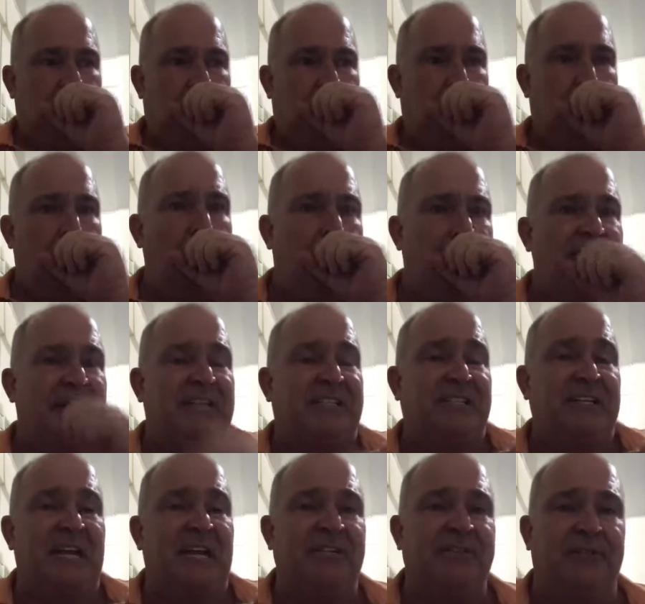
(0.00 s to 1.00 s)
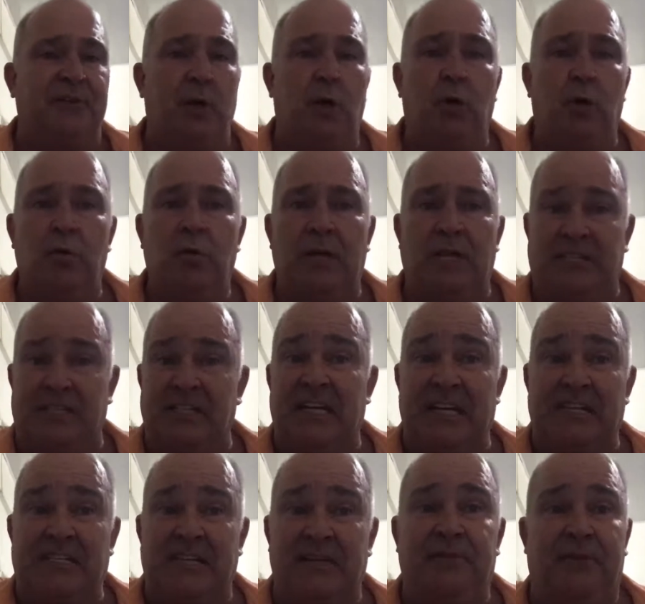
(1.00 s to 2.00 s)
That's a nice flow. That's a
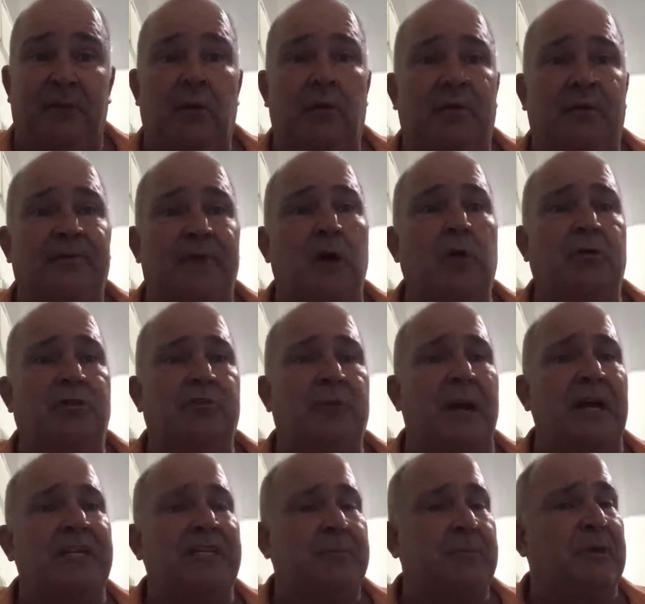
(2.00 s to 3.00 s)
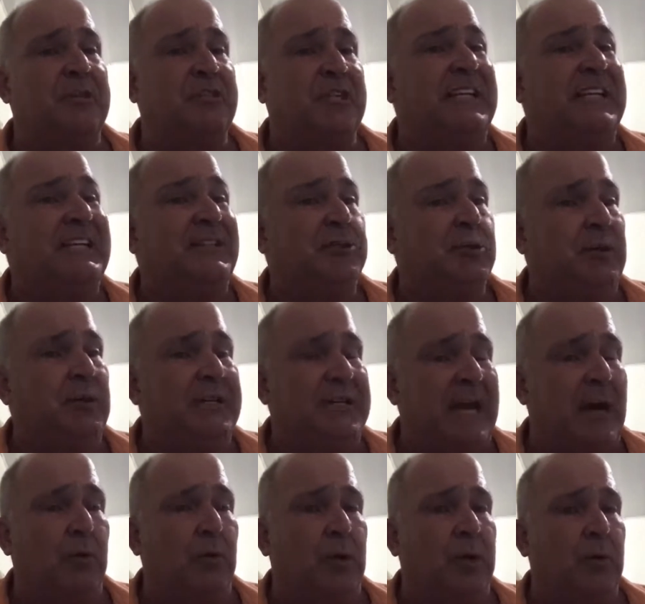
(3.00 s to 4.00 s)
nice inflow of folks, right? Especially into a
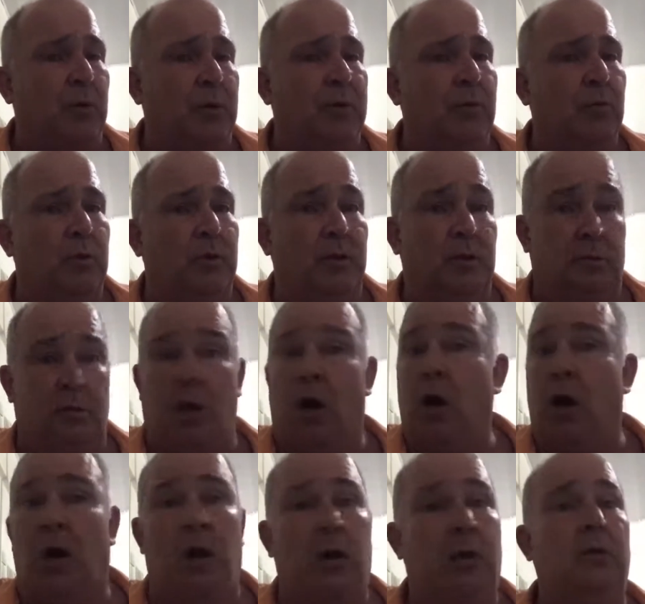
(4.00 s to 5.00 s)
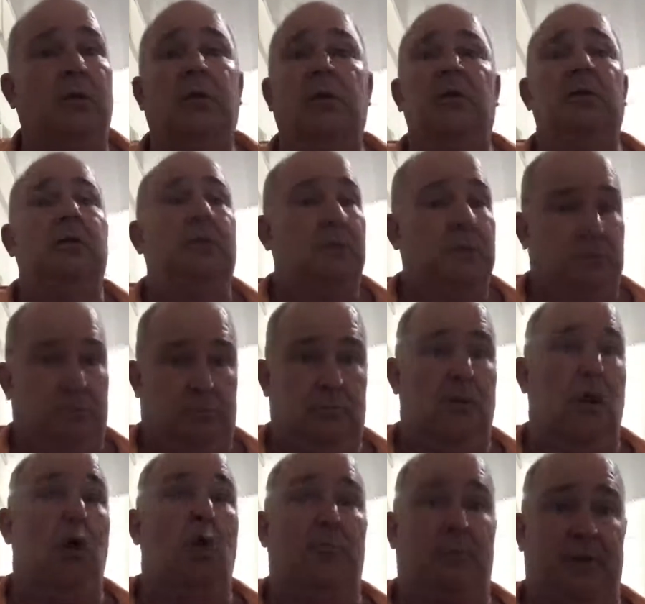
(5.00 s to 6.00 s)
network when we're all
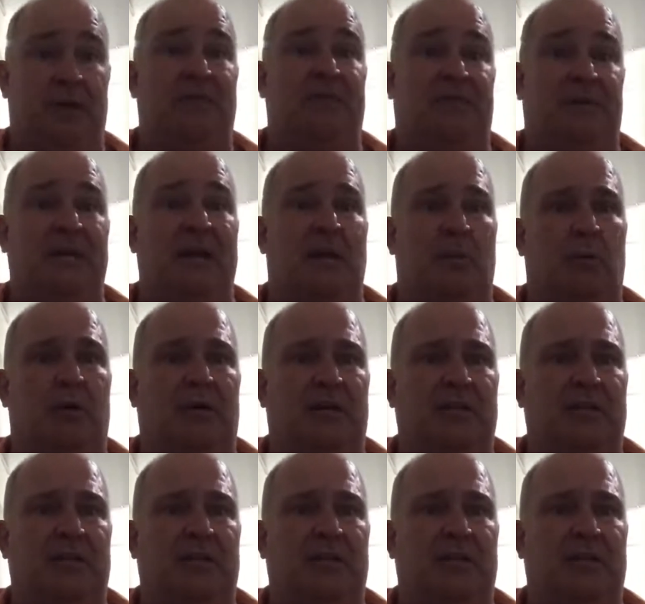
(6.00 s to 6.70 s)
hoping for network